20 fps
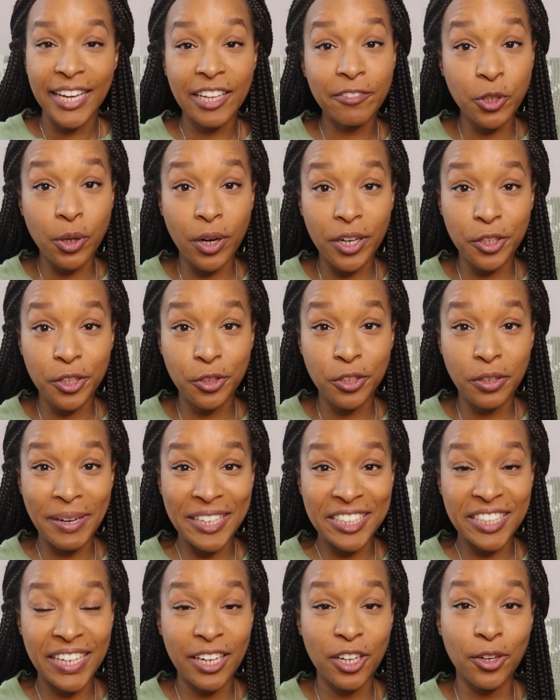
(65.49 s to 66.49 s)
If you are new to
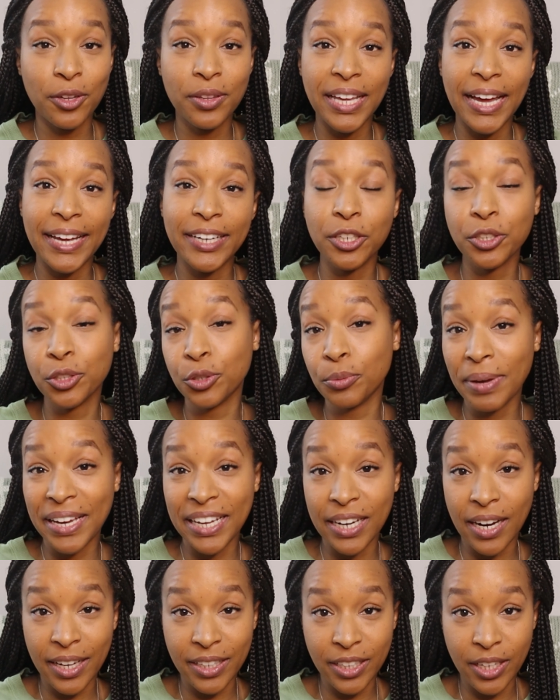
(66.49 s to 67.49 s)
my channel, then you
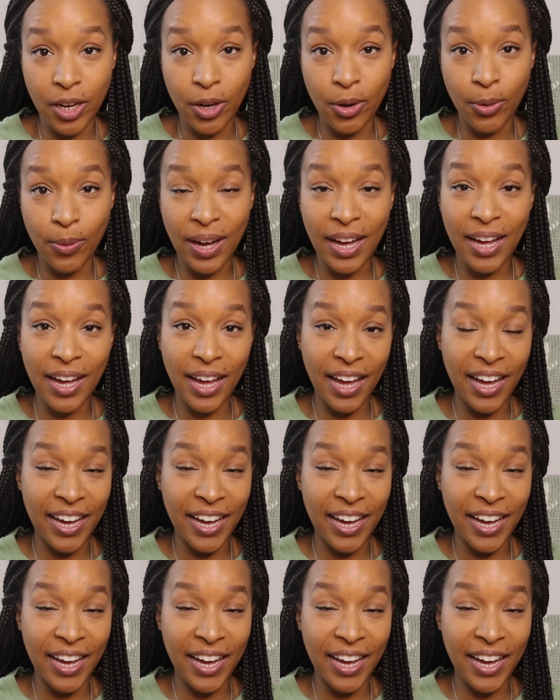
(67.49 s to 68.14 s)
may not know